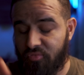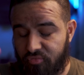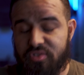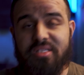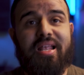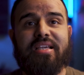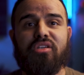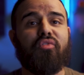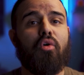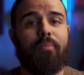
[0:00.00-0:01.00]

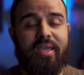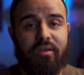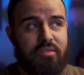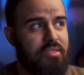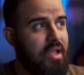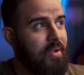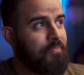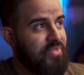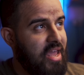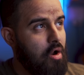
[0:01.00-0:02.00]
slash filmmakers
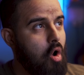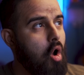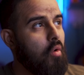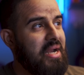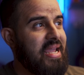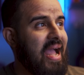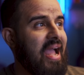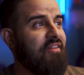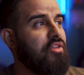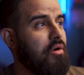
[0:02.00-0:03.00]
that already
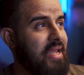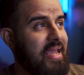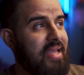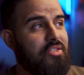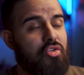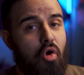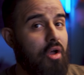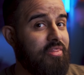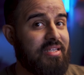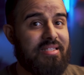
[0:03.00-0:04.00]
have their hands
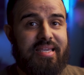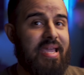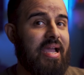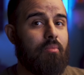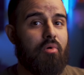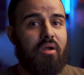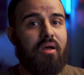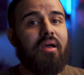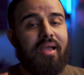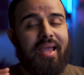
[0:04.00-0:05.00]
on this camera.
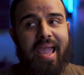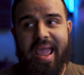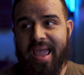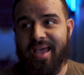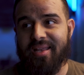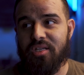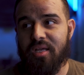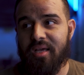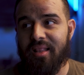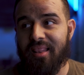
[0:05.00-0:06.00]
And
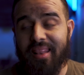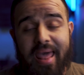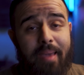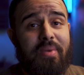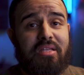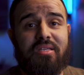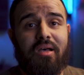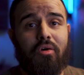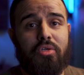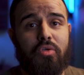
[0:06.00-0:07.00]
let me
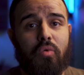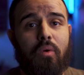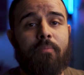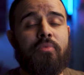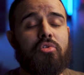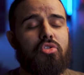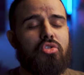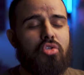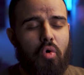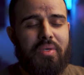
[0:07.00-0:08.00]
tell you,
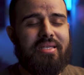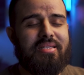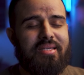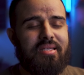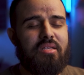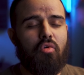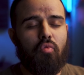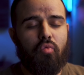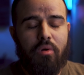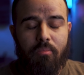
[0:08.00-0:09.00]
Sony did
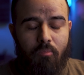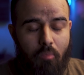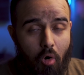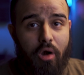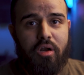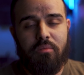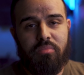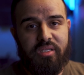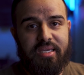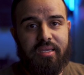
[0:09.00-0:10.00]

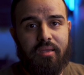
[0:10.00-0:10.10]
remarkably